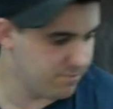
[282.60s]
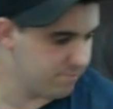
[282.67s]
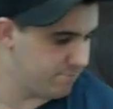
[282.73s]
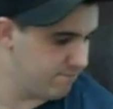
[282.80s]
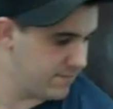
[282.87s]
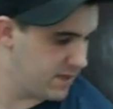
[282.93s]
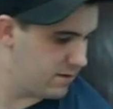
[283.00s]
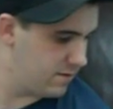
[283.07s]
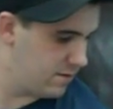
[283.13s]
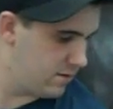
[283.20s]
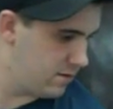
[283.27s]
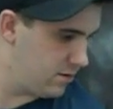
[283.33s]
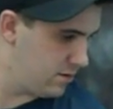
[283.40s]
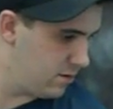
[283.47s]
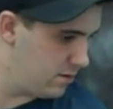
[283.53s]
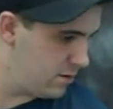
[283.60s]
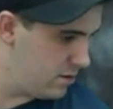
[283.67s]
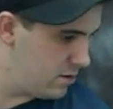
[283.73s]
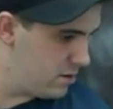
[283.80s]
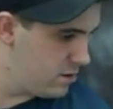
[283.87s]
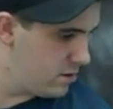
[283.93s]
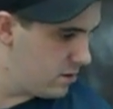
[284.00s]

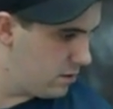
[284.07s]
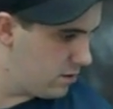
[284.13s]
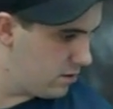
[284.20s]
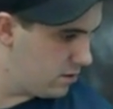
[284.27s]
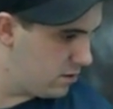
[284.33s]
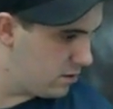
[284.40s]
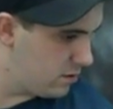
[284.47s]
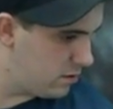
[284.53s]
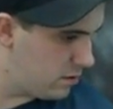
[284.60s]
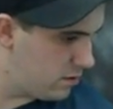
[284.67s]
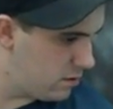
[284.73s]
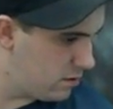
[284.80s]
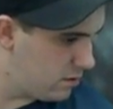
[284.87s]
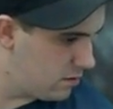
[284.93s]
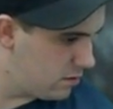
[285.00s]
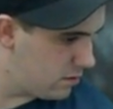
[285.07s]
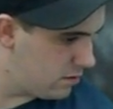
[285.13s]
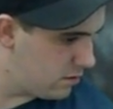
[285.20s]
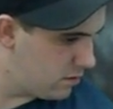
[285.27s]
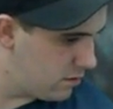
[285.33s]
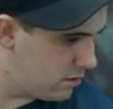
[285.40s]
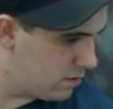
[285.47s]

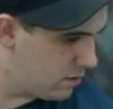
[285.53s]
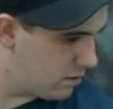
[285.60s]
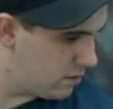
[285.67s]
No words are spoken by the person on screen.